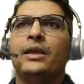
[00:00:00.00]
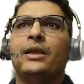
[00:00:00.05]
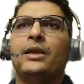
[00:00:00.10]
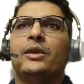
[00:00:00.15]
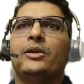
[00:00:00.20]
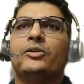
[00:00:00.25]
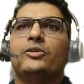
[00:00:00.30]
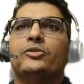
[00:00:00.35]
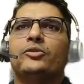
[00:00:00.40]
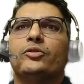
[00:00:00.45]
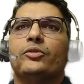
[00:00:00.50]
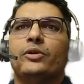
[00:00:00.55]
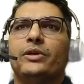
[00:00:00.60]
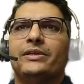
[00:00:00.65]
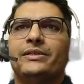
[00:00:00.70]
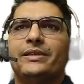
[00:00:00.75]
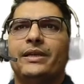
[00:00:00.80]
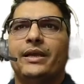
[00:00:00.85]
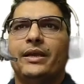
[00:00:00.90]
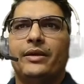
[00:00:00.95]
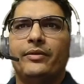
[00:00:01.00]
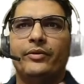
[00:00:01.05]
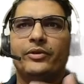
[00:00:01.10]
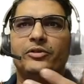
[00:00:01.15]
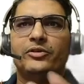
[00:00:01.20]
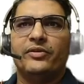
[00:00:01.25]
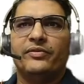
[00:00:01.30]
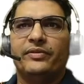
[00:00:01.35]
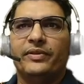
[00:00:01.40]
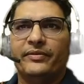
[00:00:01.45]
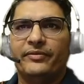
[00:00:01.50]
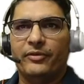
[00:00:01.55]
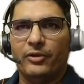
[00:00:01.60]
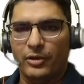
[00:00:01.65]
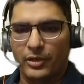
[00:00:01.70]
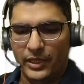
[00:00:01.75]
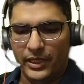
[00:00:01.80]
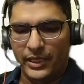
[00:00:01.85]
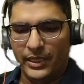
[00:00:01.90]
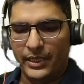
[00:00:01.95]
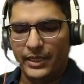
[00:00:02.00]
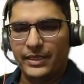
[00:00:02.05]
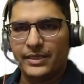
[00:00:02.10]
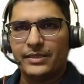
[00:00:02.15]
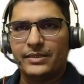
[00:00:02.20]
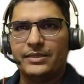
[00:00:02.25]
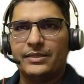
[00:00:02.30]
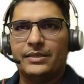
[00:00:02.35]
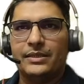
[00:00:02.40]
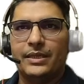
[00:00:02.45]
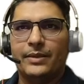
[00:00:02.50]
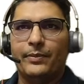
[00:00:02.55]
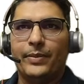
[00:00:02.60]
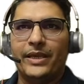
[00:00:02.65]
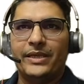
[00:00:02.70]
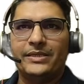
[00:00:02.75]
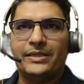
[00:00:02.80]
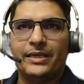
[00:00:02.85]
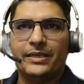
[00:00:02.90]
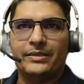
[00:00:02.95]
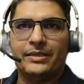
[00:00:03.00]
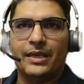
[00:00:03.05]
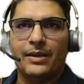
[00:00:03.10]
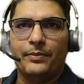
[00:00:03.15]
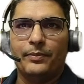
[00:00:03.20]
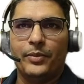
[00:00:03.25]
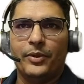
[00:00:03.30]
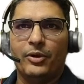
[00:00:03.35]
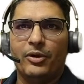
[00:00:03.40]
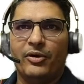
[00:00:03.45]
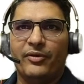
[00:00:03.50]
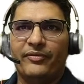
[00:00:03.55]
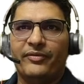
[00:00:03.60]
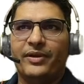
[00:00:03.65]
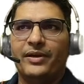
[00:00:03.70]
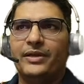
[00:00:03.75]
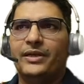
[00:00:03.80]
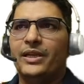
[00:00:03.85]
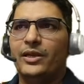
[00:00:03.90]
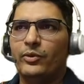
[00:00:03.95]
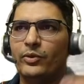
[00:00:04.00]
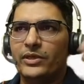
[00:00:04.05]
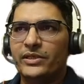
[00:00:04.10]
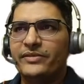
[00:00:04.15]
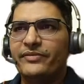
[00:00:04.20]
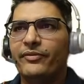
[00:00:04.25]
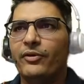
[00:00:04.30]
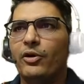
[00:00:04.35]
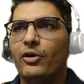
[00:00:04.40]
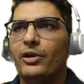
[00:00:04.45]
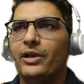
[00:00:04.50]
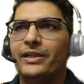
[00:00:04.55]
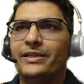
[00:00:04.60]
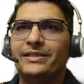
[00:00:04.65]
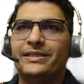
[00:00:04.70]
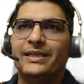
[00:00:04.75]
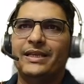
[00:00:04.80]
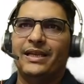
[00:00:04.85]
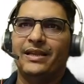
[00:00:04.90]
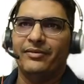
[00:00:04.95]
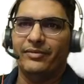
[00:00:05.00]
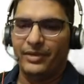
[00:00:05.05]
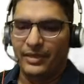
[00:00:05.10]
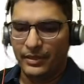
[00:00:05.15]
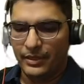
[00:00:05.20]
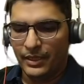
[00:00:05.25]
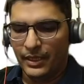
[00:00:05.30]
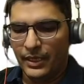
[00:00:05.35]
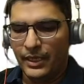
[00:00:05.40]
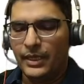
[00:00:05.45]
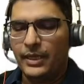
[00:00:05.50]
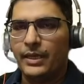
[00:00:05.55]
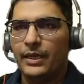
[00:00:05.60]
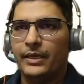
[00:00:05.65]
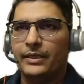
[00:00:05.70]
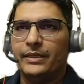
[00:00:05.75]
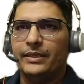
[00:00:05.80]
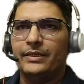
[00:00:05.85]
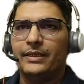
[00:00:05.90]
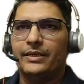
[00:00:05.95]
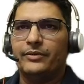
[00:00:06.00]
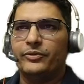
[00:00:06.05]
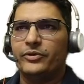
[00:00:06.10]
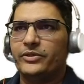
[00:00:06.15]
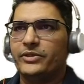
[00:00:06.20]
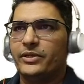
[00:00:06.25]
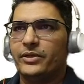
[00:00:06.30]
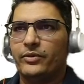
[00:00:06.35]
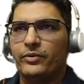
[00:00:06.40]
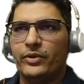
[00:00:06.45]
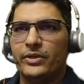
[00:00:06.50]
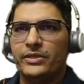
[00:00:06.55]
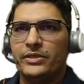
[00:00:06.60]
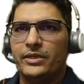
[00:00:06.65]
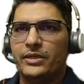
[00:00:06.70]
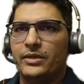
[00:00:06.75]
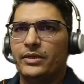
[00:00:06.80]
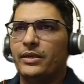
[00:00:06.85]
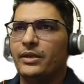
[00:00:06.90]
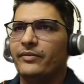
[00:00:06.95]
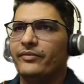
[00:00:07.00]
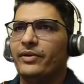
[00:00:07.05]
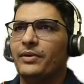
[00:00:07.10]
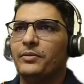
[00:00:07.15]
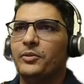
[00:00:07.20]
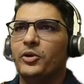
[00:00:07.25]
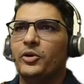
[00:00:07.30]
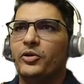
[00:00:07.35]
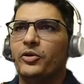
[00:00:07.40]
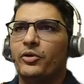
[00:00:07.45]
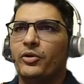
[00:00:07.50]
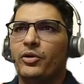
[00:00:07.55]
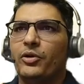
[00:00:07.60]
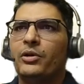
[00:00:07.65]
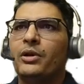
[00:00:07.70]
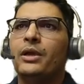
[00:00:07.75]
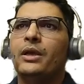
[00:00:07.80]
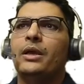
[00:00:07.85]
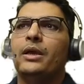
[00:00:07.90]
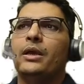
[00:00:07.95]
So it said, which of the following is the best example of continuous fall in sea level? I think that was the question, if I'm not wrong.